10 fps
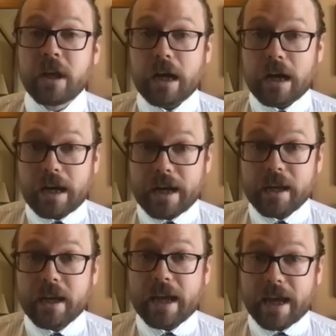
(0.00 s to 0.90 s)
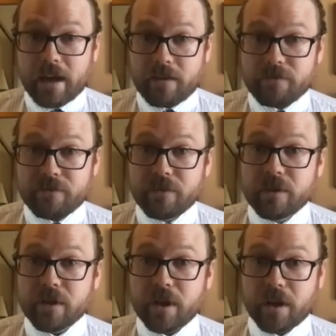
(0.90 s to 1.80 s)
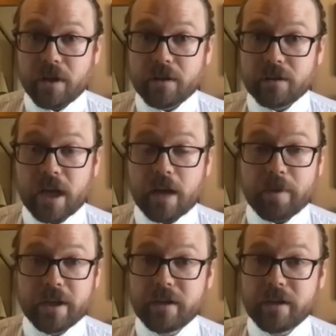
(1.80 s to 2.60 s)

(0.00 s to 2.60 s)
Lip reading: I have lobbied